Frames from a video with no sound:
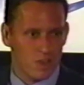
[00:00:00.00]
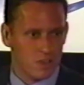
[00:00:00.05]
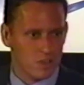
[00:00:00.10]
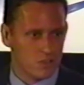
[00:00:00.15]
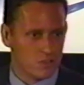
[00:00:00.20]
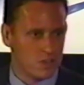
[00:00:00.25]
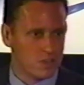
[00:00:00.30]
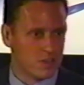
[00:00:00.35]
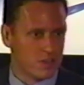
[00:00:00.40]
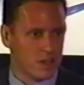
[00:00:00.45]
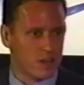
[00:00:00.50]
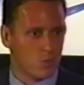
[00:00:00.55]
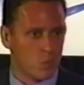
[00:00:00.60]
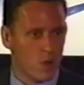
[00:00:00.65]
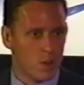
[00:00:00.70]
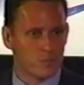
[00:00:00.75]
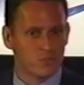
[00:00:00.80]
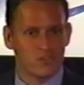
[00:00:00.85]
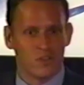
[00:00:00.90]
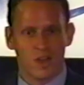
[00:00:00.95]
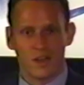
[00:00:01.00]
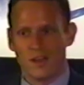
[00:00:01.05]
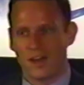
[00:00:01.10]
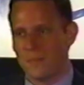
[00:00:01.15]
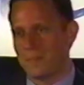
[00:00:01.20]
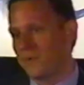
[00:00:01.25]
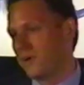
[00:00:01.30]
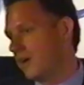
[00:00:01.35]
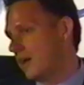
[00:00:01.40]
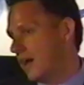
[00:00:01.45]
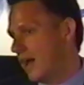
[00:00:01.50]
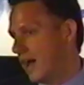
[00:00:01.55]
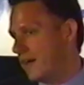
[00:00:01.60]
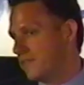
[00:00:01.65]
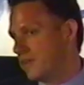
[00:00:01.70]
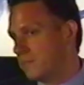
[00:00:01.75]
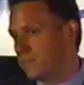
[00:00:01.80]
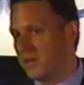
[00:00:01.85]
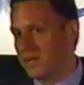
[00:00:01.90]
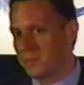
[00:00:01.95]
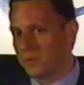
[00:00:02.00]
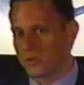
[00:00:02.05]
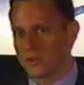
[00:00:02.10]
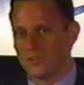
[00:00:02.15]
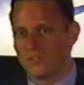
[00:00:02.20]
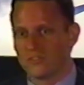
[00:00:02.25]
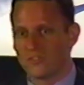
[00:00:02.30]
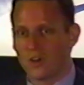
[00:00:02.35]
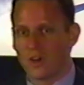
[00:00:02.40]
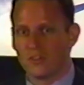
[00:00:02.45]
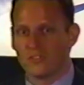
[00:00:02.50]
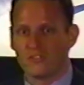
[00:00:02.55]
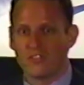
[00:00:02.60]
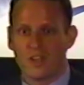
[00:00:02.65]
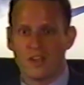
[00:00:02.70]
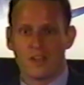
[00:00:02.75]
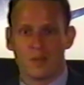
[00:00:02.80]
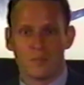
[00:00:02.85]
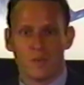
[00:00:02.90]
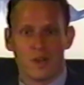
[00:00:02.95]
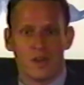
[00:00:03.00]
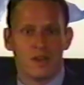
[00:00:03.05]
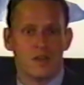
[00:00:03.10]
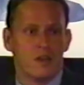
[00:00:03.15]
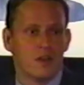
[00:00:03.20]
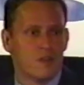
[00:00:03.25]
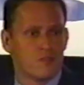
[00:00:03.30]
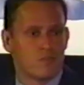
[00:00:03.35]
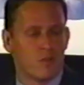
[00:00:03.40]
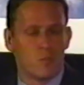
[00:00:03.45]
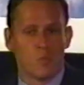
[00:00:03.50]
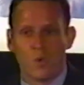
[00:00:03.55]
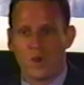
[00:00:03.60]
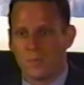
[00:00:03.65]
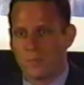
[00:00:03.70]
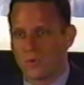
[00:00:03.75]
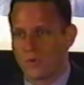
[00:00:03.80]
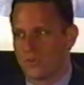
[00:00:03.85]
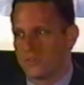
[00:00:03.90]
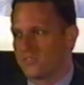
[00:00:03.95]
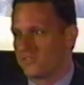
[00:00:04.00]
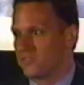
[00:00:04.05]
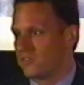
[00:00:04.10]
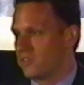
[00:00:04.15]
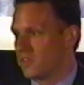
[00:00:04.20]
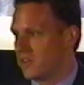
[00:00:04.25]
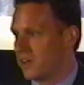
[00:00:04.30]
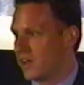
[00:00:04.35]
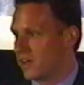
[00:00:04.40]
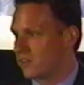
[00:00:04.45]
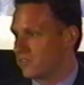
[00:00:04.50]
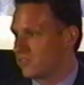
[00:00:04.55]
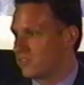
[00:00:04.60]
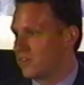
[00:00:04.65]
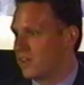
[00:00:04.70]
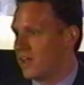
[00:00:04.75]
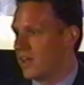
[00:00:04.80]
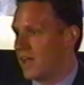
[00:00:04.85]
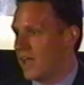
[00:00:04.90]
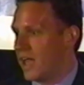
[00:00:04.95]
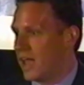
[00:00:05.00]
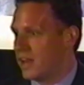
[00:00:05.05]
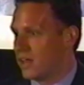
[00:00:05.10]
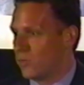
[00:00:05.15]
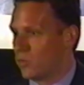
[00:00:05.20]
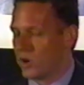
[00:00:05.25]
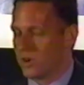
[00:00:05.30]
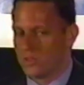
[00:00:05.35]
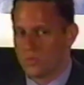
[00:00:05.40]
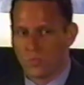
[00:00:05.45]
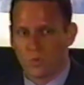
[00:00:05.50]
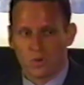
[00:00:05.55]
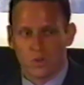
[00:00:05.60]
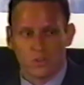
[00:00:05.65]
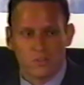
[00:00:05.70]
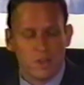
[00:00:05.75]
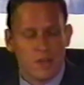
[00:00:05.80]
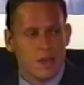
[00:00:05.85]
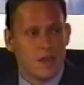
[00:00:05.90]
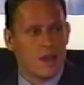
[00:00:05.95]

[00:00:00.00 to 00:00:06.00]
You needed to get a website up, and then people could start sending money from one person to the next anywhere in the world.